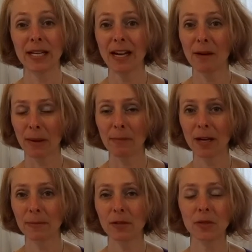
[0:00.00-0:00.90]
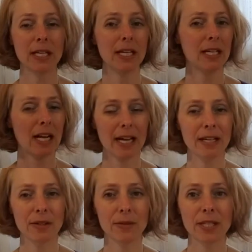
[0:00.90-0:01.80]
now, my mom's using it and I
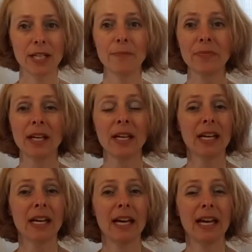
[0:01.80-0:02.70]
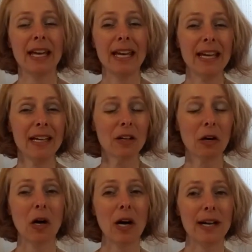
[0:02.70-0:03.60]
used it, it
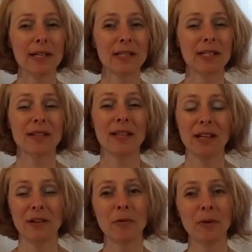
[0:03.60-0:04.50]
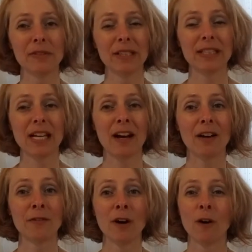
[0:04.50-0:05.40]
cost the equivalent
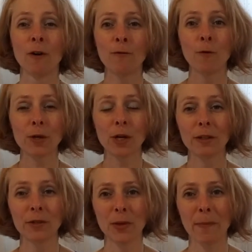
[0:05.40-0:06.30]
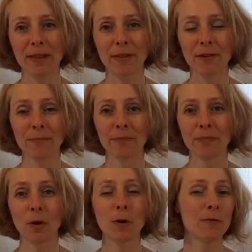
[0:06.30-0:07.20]
of $4 a month
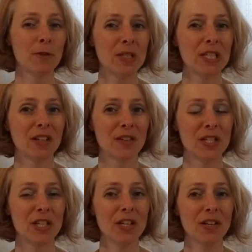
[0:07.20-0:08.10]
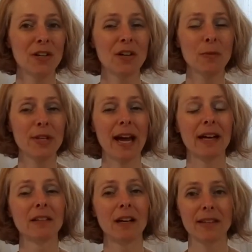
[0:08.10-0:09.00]
or $50 a year with how
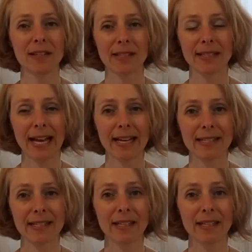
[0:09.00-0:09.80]
long this has lasted.